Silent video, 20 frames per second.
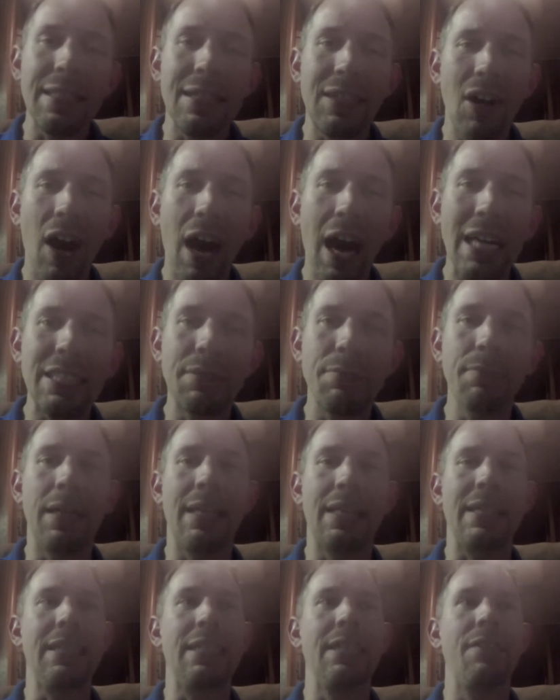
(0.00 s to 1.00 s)
cost
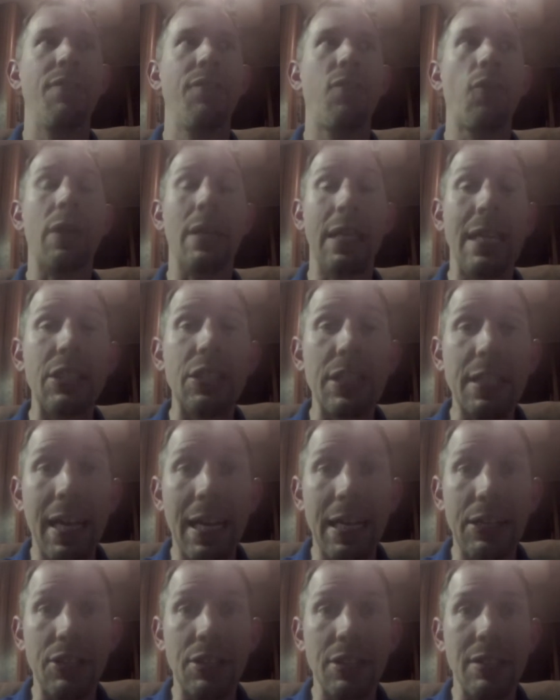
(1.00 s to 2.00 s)
money for an
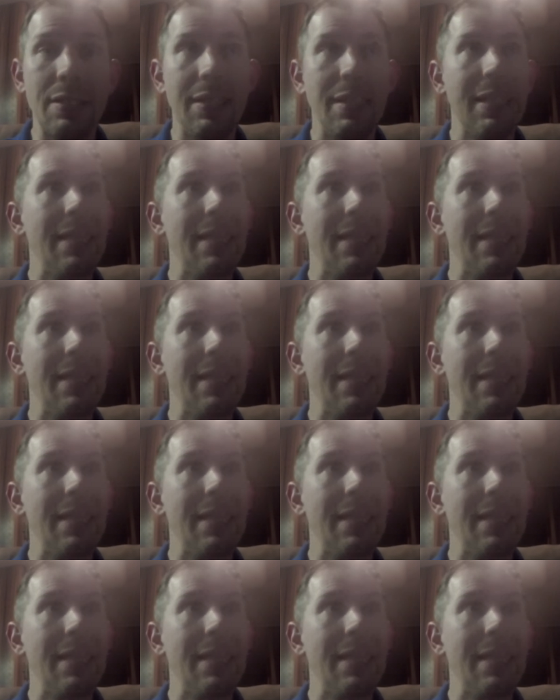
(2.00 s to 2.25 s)
education.